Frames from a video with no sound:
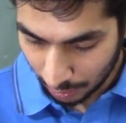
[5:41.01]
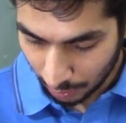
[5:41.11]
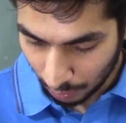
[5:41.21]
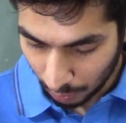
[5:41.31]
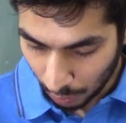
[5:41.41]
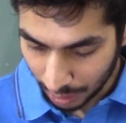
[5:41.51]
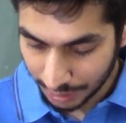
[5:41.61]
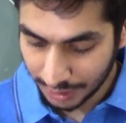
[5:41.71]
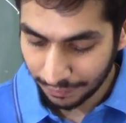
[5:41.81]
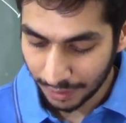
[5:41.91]
What
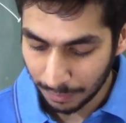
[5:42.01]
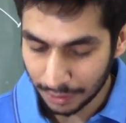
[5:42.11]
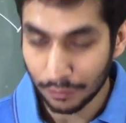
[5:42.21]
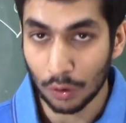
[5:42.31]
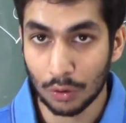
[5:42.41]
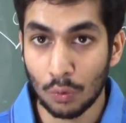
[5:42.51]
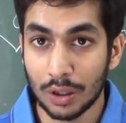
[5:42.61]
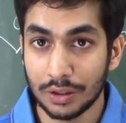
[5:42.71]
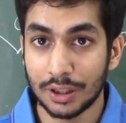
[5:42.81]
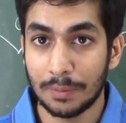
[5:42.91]
is he famous for?
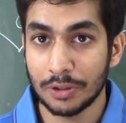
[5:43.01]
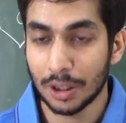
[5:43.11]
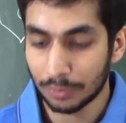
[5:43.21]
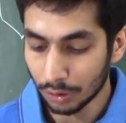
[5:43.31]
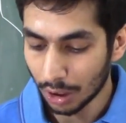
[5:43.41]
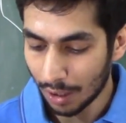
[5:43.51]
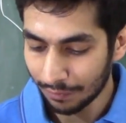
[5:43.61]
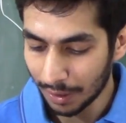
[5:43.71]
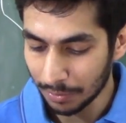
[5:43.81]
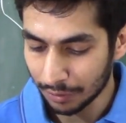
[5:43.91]
What is APJ Abdul
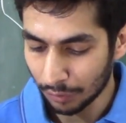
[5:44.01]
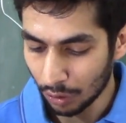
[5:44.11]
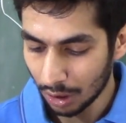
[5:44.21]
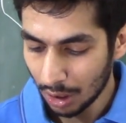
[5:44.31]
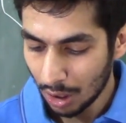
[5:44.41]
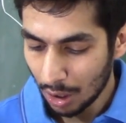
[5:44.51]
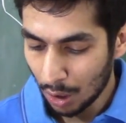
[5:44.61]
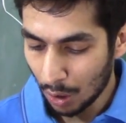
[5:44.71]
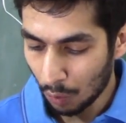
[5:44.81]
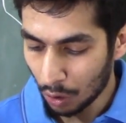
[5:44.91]
Kalam famous for?
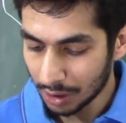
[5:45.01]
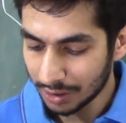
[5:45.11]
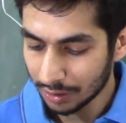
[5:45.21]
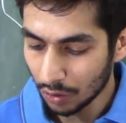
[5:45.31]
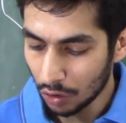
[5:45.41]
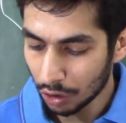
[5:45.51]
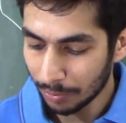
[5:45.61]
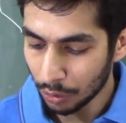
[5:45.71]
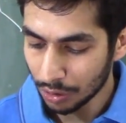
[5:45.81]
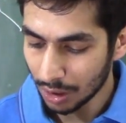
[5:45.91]
What is his
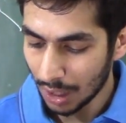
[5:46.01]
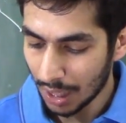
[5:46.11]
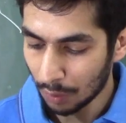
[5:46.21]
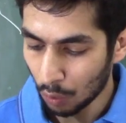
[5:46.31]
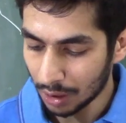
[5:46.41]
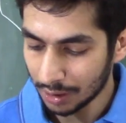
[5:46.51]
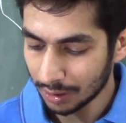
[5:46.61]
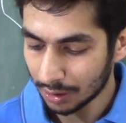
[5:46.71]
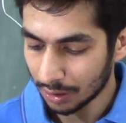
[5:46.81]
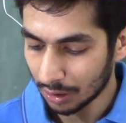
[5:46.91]
contribution and what
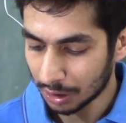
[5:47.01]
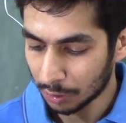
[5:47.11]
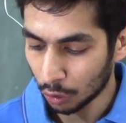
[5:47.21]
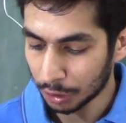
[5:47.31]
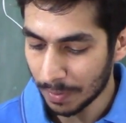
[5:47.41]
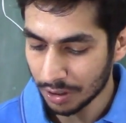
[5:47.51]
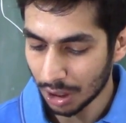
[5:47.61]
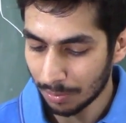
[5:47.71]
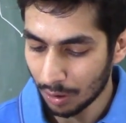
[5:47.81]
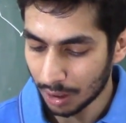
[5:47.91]
is so
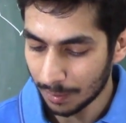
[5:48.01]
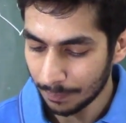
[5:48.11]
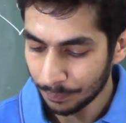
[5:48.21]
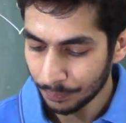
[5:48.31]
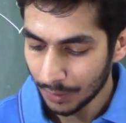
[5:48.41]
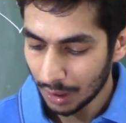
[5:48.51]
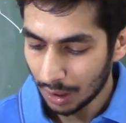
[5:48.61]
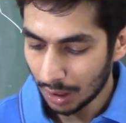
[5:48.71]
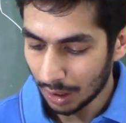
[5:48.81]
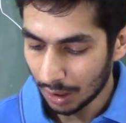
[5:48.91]
special about him?
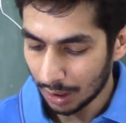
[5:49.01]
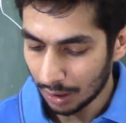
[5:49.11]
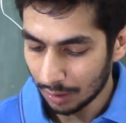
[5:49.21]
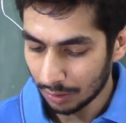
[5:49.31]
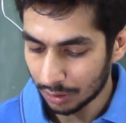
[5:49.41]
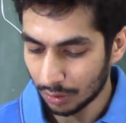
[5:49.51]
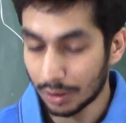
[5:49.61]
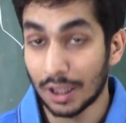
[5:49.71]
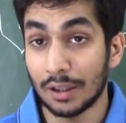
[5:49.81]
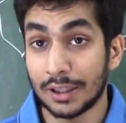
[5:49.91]
So
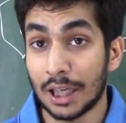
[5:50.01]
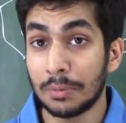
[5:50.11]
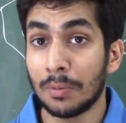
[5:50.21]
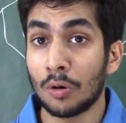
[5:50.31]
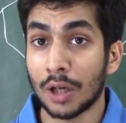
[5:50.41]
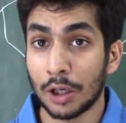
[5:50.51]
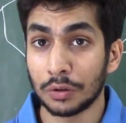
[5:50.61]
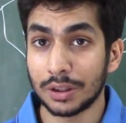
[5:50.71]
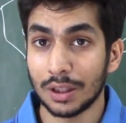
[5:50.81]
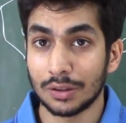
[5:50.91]
tell me about
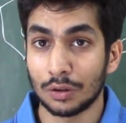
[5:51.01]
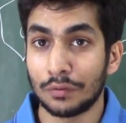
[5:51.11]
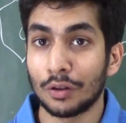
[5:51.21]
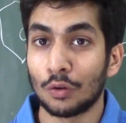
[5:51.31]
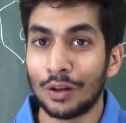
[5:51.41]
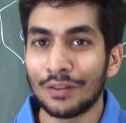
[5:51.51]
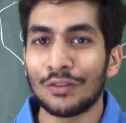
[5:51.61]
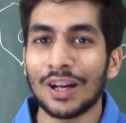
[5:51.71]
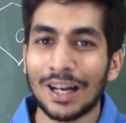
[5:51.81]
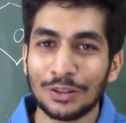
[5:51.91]
IOCL. So if you're going
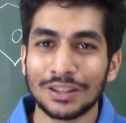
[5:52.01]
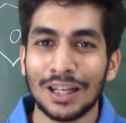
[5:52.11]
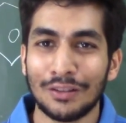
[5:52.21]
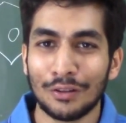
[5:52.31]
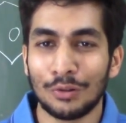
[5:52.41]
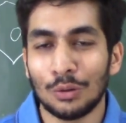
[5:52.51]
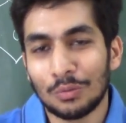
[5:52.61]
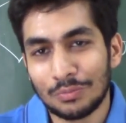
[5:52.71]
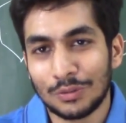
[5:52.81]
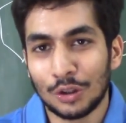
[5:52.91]
for an IOCL interview,
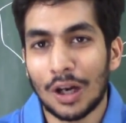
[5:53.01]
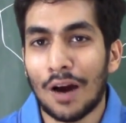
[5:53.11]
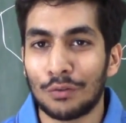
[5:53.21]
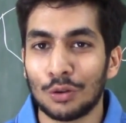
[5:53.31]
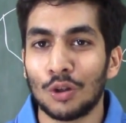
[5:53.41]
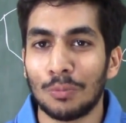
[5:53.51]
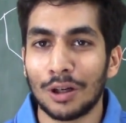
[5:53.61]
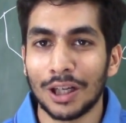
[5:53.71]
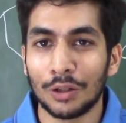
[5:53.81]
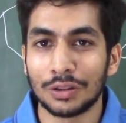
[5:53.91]
you have to know
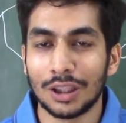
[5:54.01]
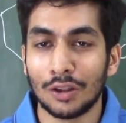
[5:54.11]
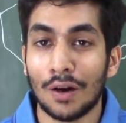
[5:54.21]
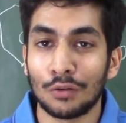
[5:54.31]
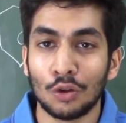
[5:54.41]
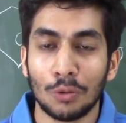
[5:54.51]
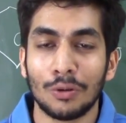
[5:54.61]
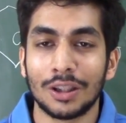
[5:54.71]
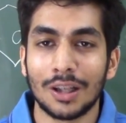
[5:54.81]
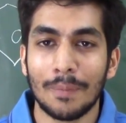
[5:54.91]
about IOCL. You have to know
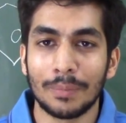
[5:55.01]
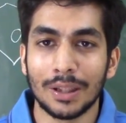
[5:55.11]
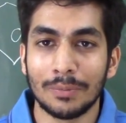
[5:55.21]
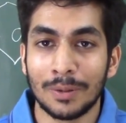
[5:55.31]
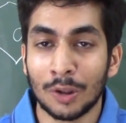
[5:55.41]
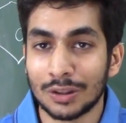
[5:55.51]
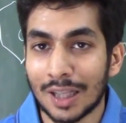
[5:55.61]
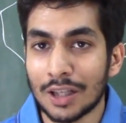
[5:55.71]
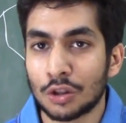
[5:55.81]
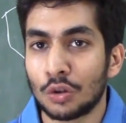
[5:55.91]
about the company, because
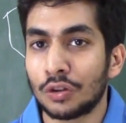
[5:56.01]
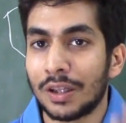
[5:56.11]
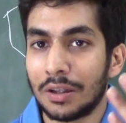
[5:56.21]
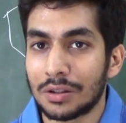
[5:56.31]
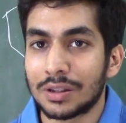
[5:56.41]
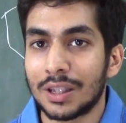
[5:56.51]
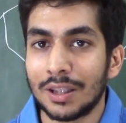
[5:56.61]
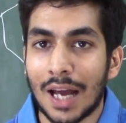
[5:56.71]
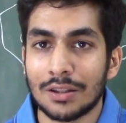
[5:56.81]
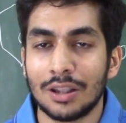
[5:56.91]
that shows you're interested
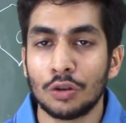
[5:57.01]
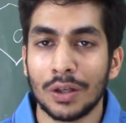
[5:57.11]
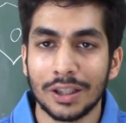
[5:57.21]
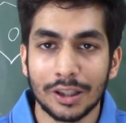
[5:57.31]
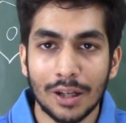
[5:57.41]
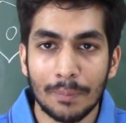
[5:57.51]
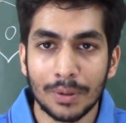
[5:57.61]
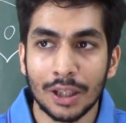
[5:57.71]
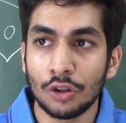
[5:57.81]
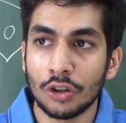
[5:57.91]
in actually joining the
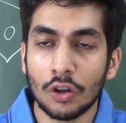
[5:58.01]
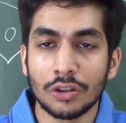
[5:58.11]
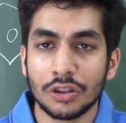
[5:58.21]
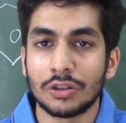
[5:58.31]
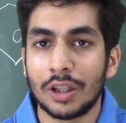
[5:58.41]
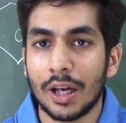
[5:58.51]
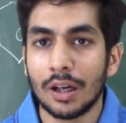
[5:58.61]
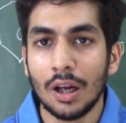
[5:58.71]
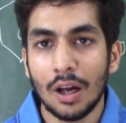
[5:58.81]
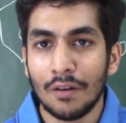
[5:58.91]
company and you're not just
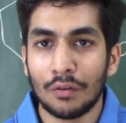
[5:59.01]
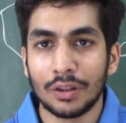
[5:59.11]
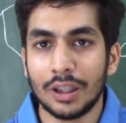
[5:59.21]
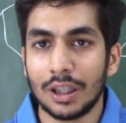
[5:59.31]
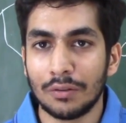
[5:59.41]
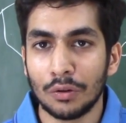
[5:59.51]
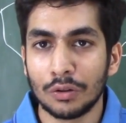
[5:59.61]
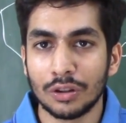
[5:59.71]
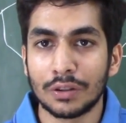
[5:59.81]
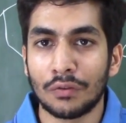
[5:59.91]
there for the
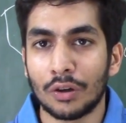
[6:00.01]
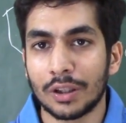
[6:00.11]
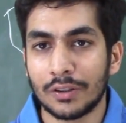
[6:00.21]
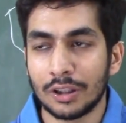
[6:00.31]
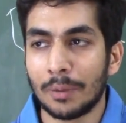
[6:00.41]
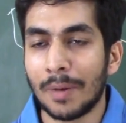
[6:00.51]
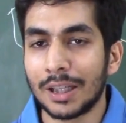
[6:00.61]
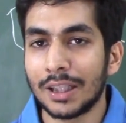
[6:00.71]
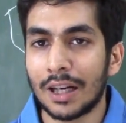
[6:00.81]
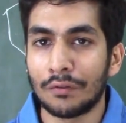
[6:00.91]
interview, just for the
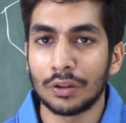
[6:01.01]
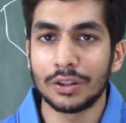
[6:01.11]
money and for the